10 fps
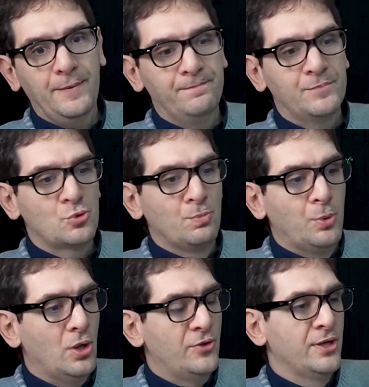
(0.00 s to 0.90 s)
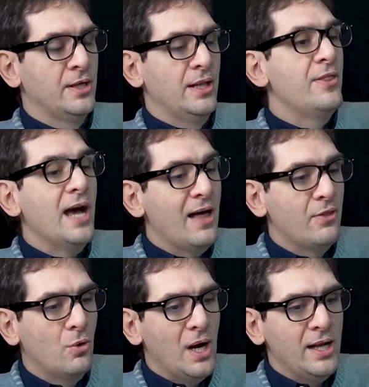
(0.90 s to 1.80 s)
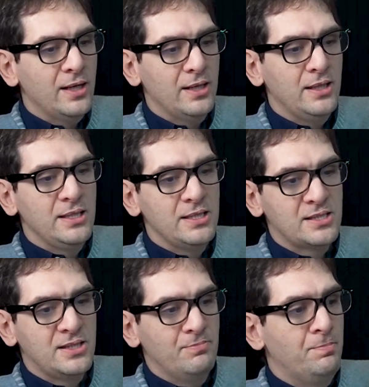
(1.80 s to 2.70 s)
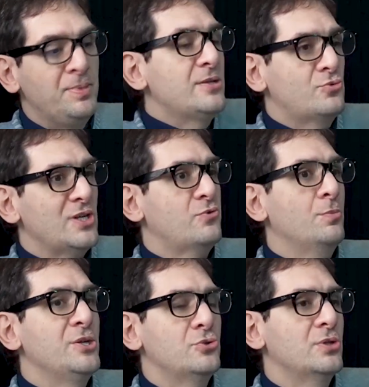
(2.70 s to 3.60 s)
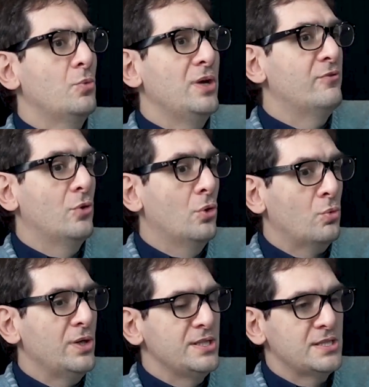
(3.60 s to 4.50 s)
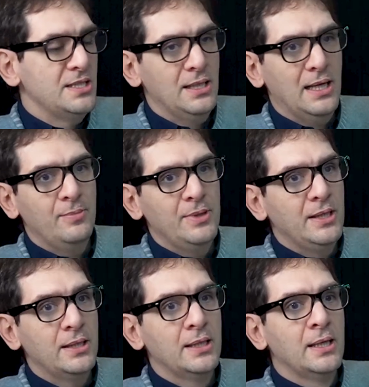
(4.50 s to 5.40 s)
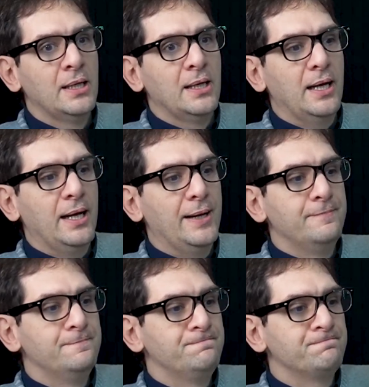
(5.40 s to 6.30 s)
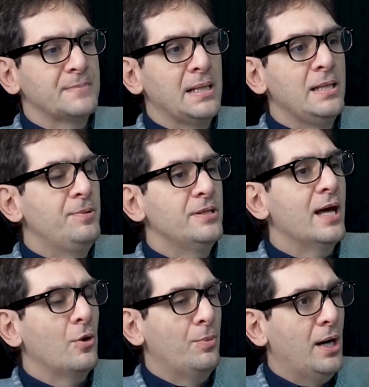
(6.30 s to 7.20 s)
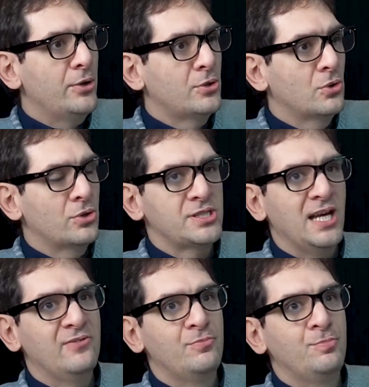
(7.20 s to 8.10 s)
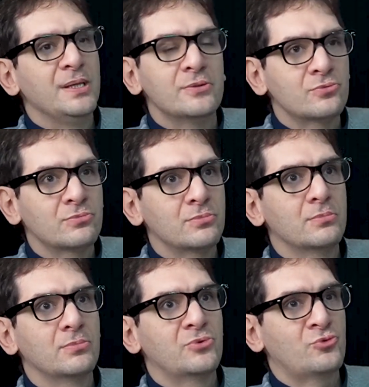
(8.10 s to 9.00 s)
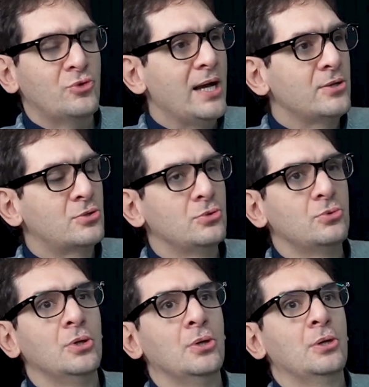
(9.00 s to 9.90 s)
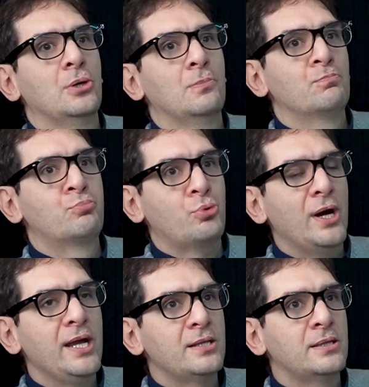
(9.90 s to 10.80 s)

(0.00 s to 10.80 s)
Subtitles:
support. The other one is the big transformation that we have already seen. I mean, lipid nanoparticles have been trying to break